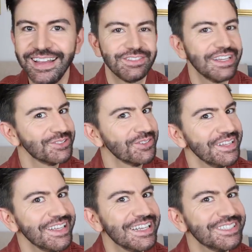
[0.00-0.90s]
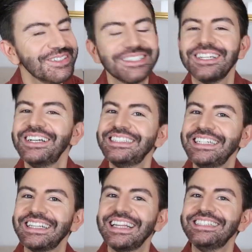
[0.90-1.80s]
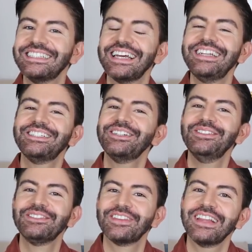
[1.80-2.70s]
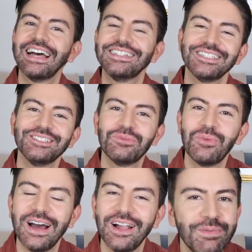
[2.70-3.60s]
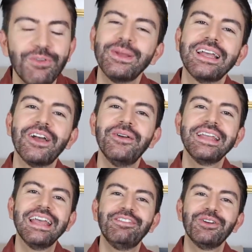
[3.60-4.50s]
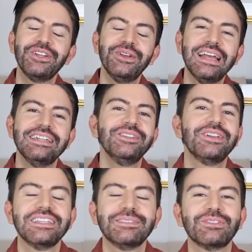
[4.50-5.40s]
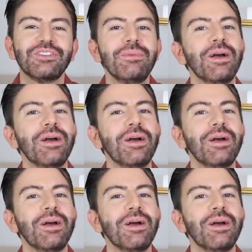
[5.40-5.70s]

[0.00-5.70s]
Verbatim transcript: So if that sort of thing gets you excited, then stay tuned for that as well. Before we get going, if you're new here, do click subscribe.